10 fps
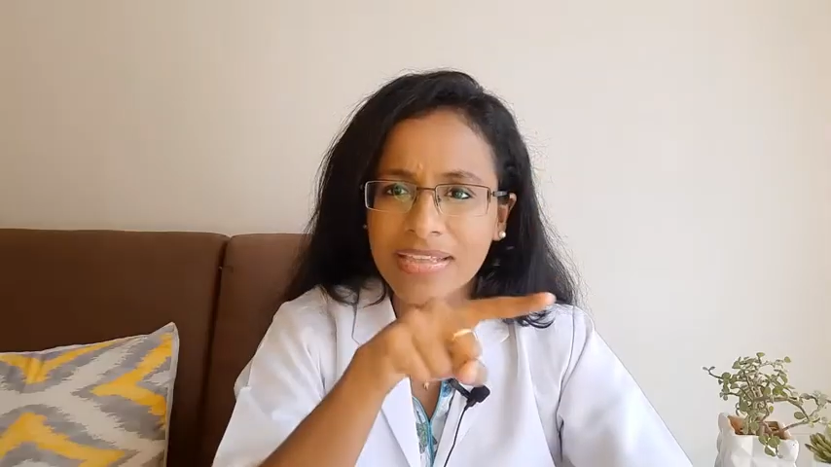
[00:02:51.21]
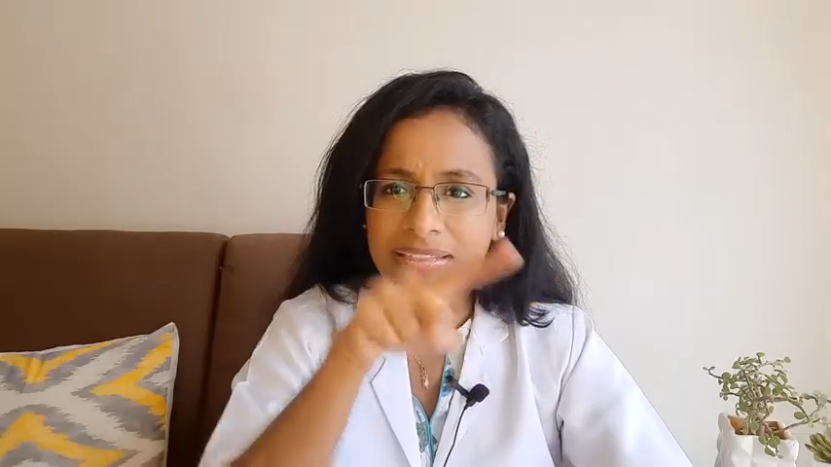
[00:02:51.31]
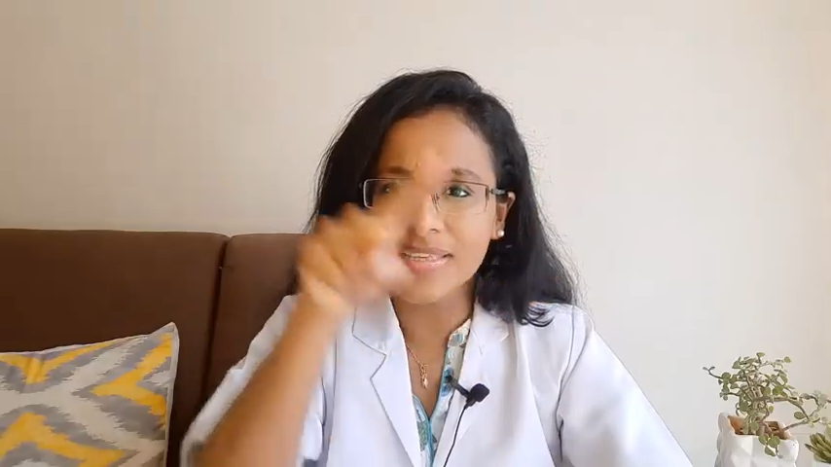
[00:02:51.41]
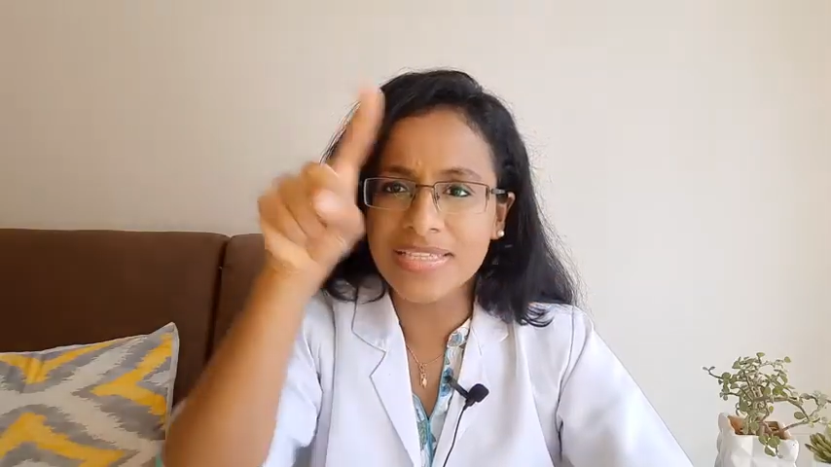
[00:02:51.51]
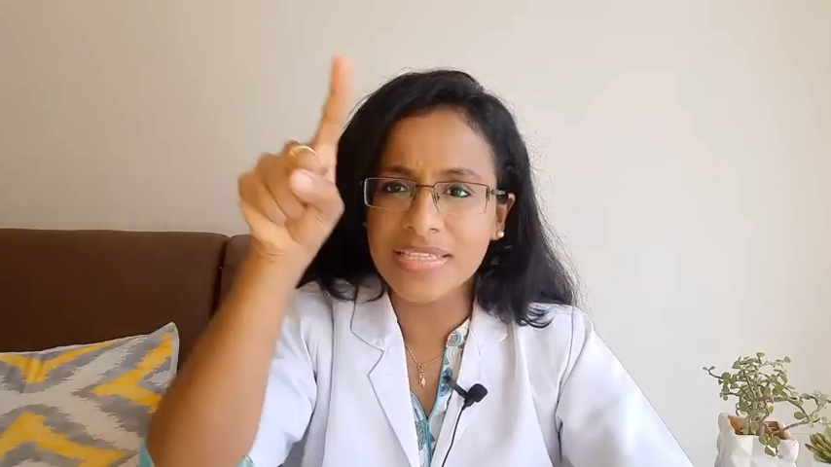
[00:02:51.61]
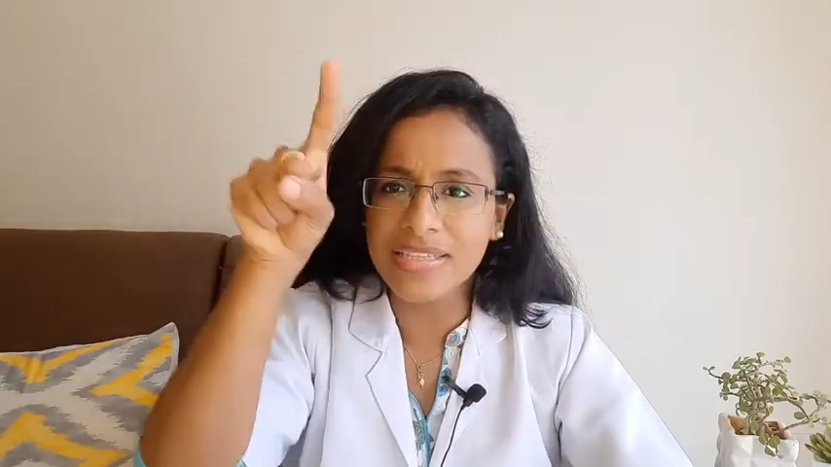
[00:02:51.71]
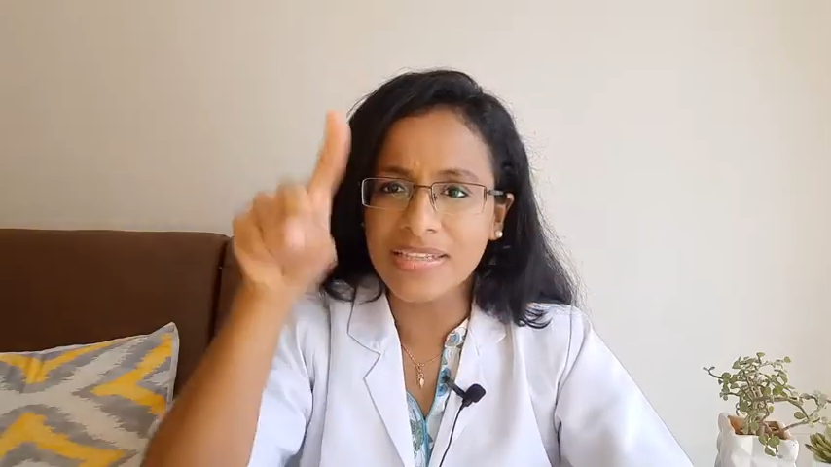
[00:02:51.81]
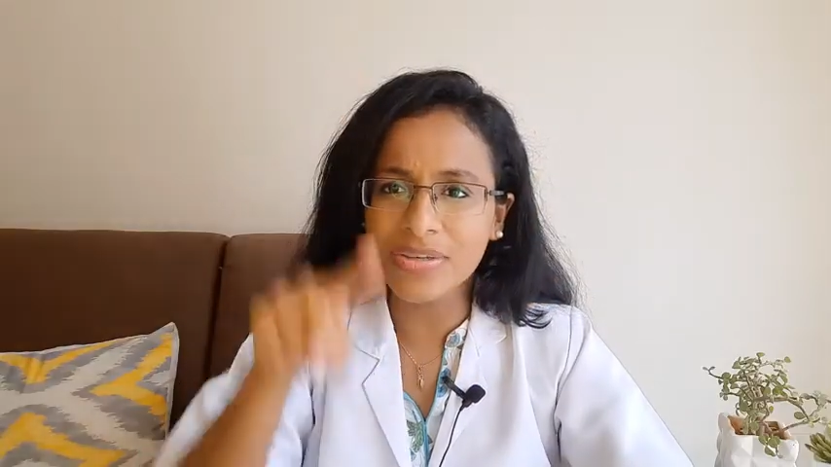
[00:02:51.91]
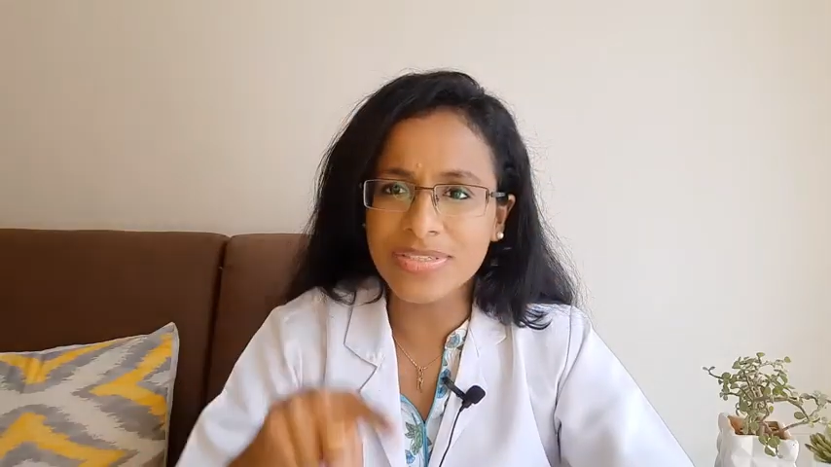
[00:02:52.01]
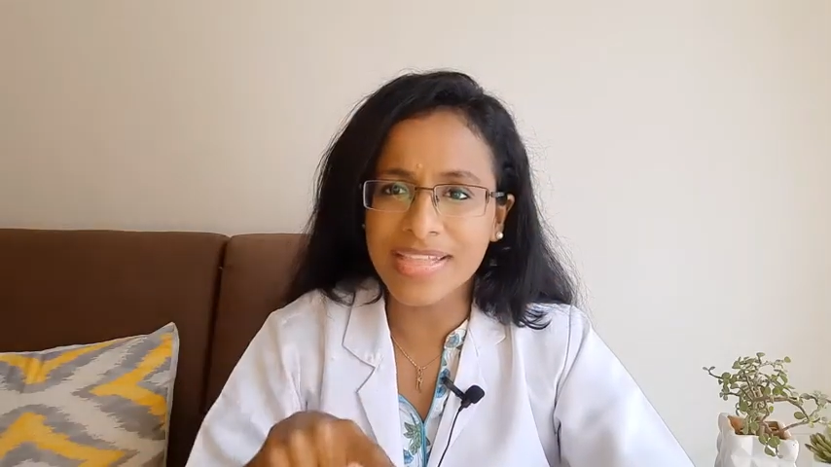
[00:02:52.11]
this
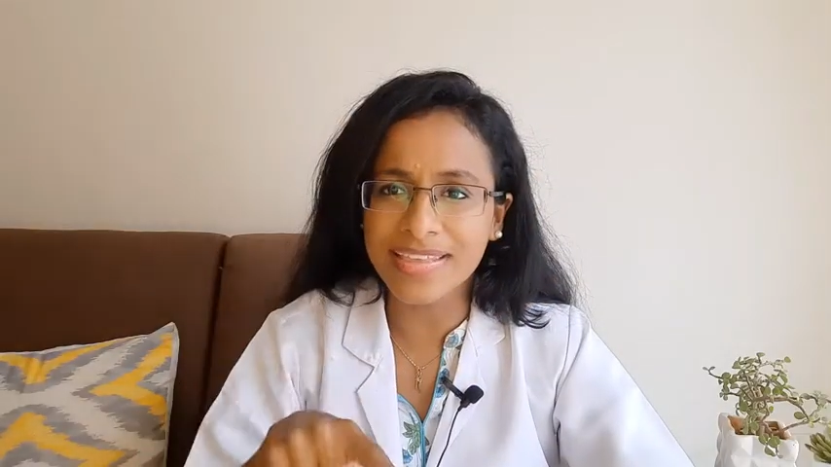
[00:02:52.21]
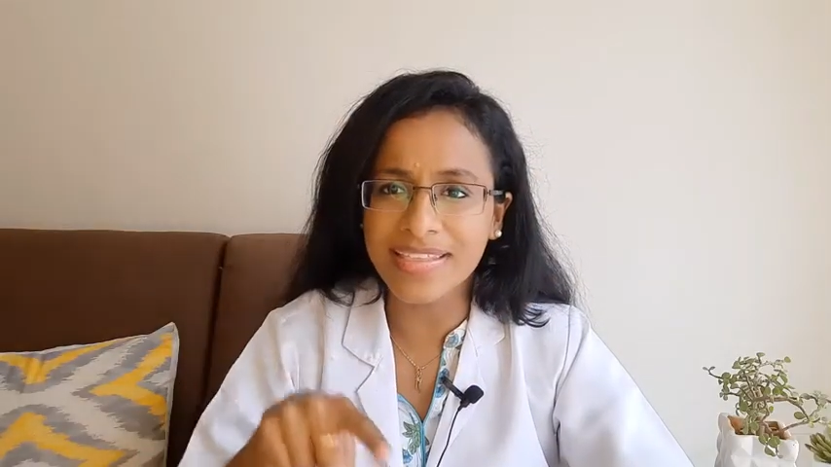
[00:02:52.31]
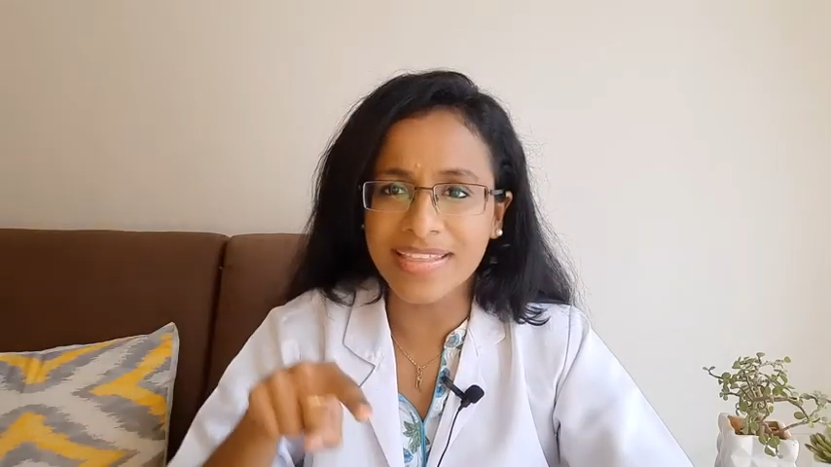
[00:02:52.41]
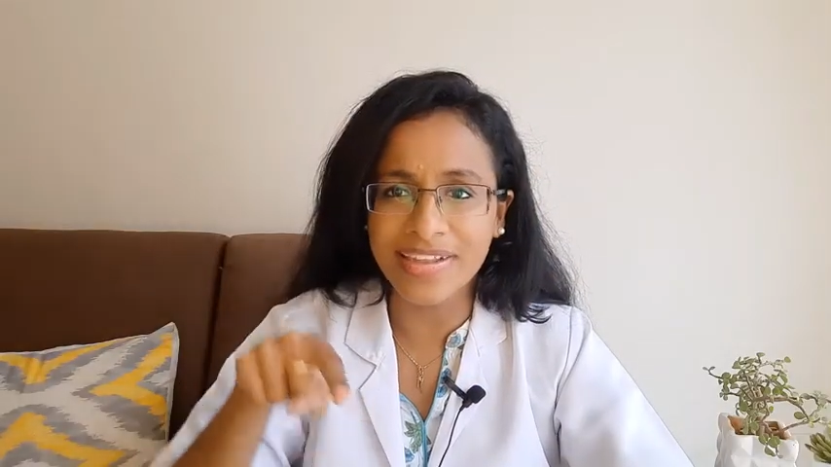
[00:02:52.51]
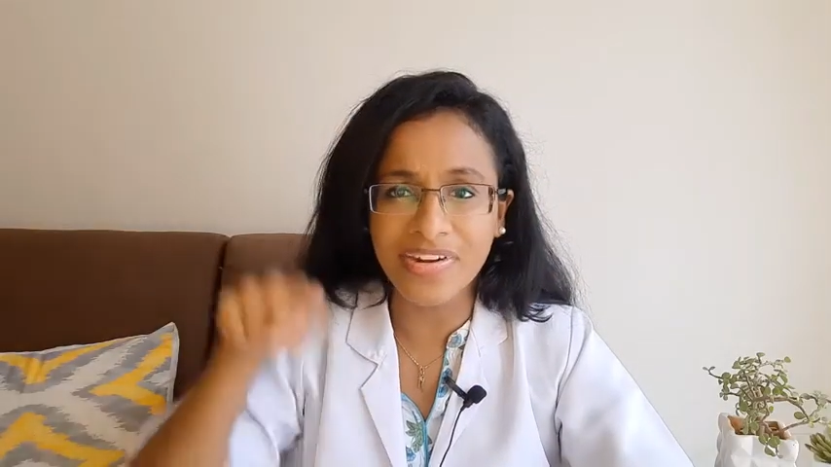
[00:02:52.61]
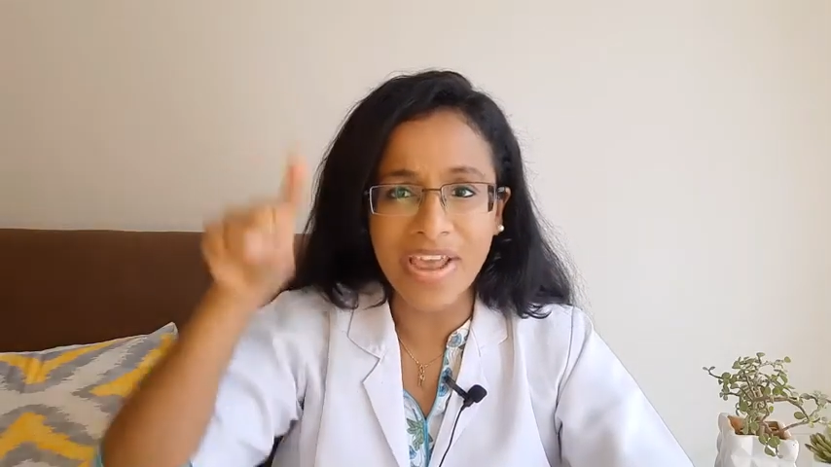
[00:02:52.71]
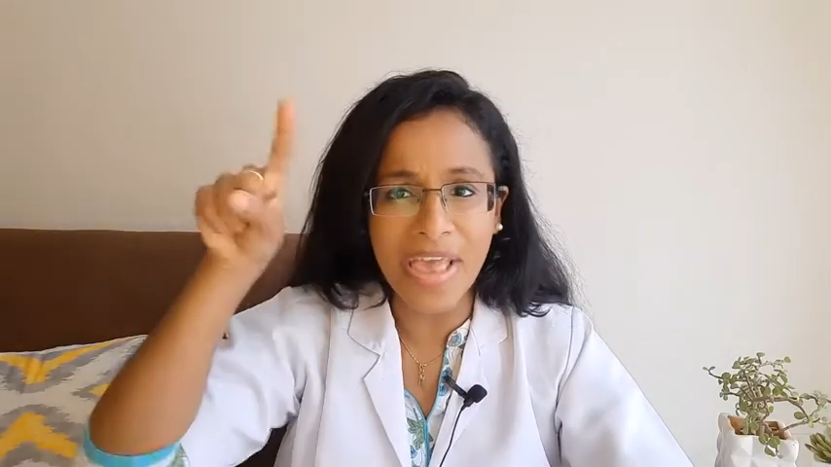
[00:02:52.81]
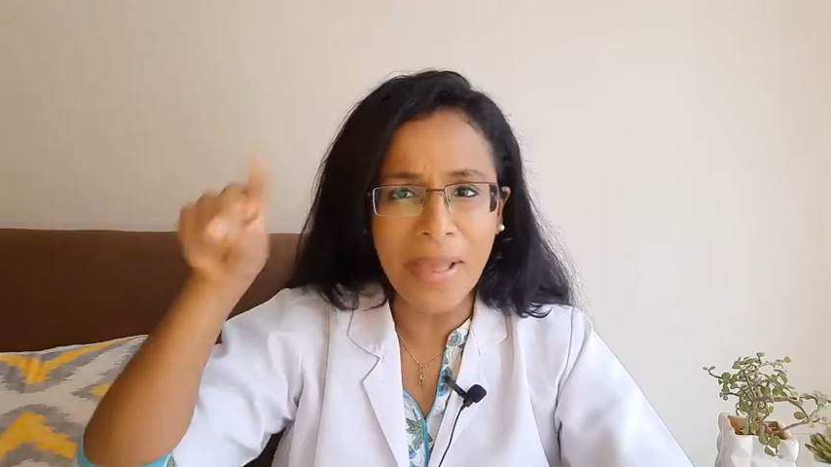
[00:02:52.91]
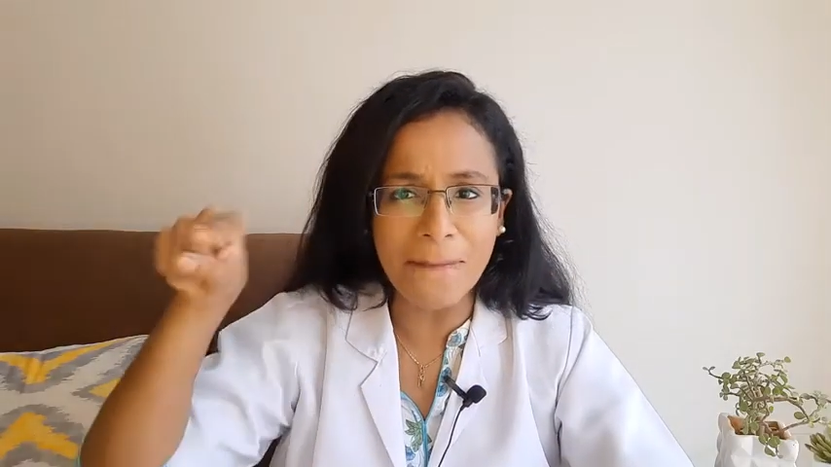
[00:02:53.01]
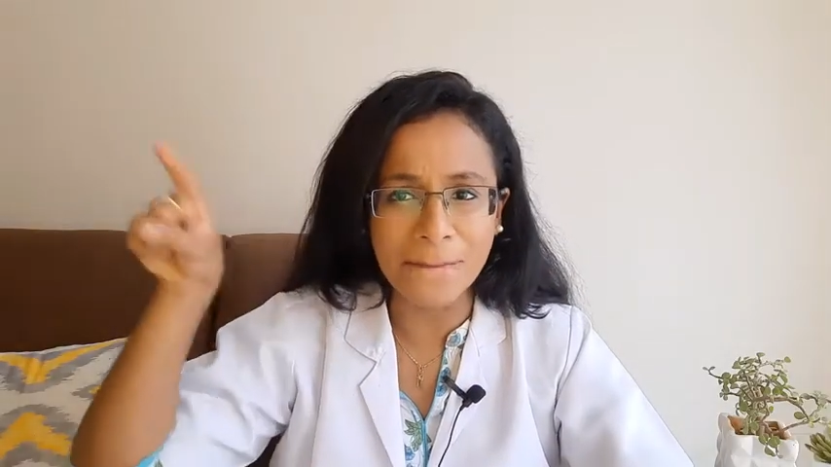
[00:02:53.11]
looks like the letter
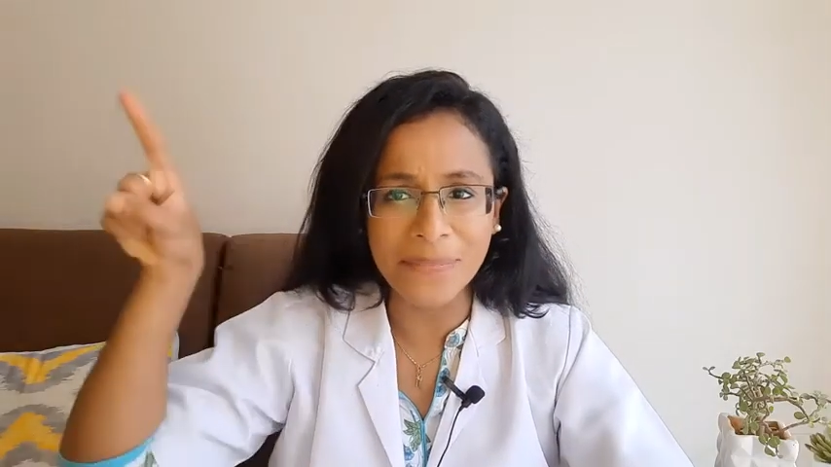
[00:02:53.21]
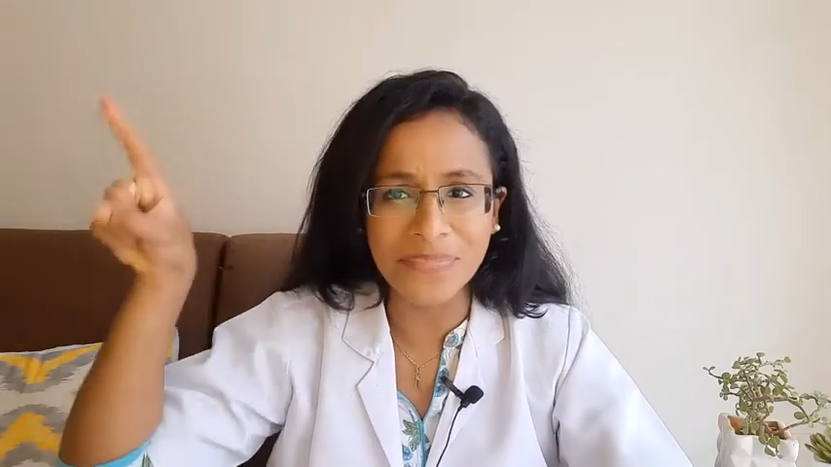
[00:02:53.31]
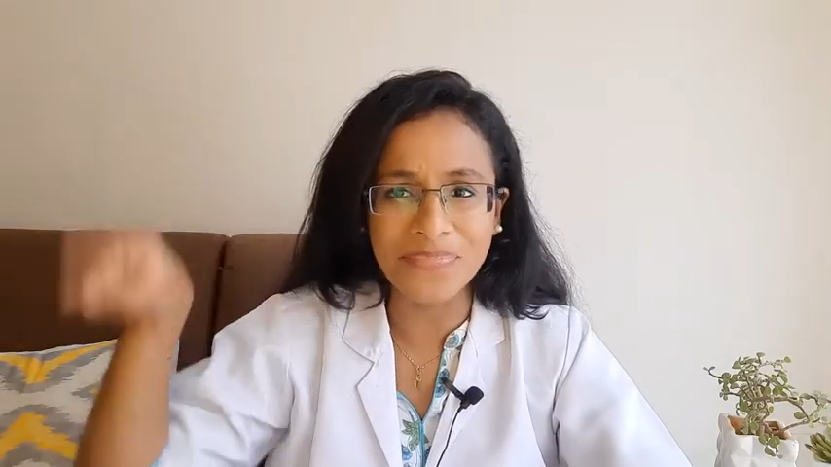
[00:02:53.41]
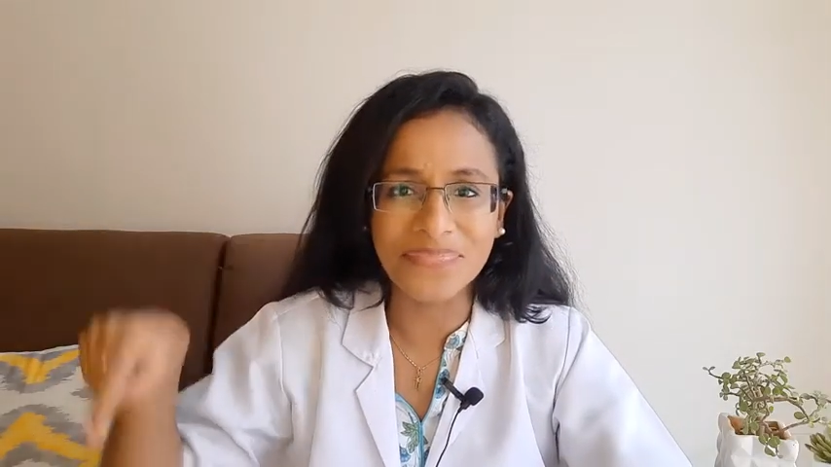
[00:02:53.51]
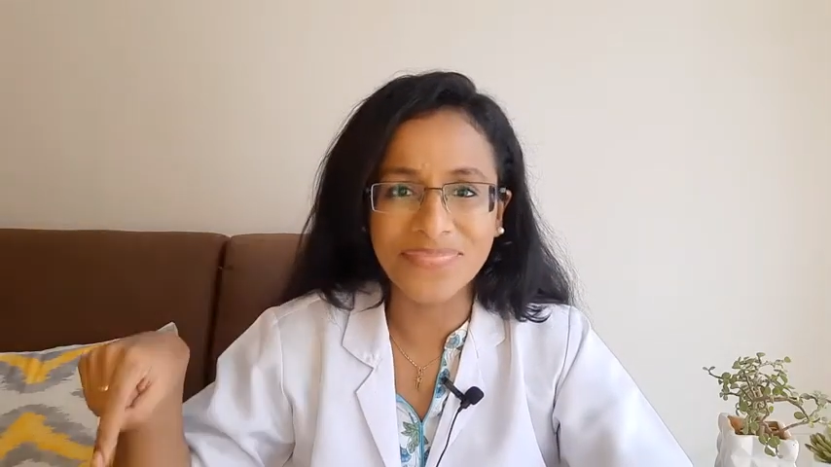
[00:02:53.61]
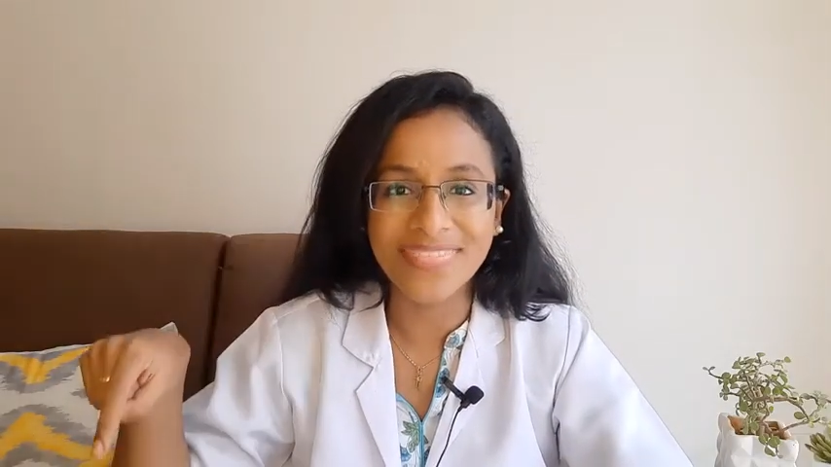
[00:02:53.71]
M.